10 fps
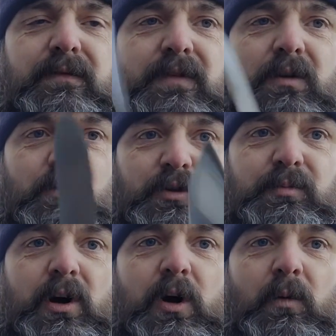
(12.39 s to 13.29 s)
If you watch
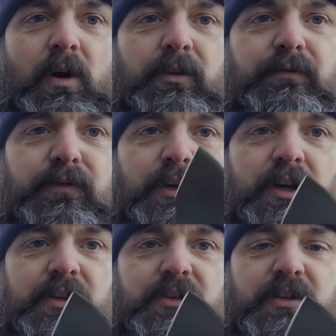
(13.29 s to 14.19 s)
part one
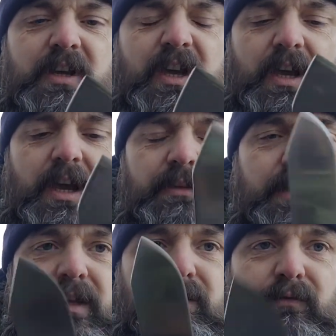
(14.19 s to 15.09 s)
first, at
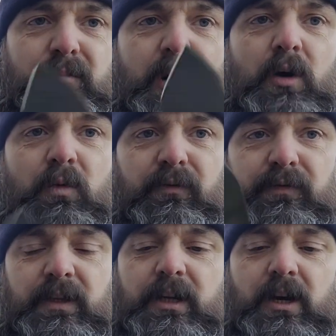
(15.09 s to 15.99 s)
the end of the part one
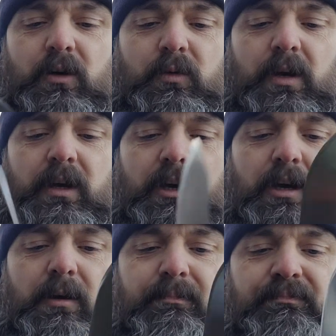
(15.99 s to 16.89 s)
video,
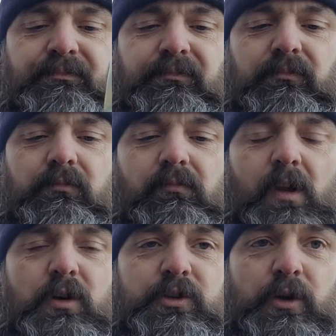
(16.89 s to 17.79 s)

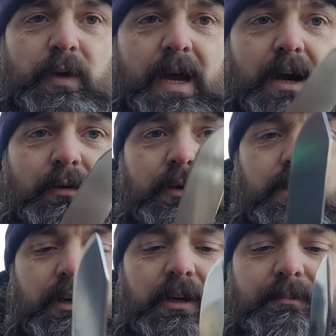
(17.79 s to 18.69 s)
I'll show you how
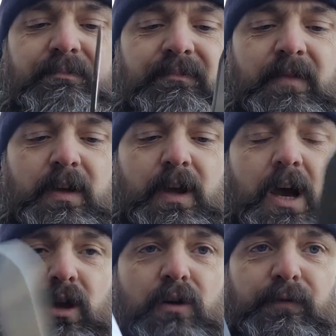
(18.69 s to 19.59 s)
I
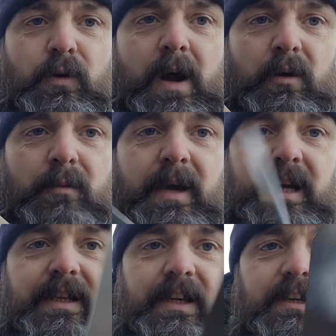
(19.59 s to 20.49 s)
go through how I
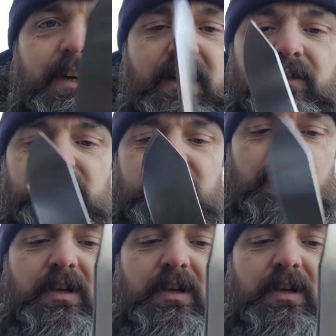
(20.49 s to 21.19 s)
made it and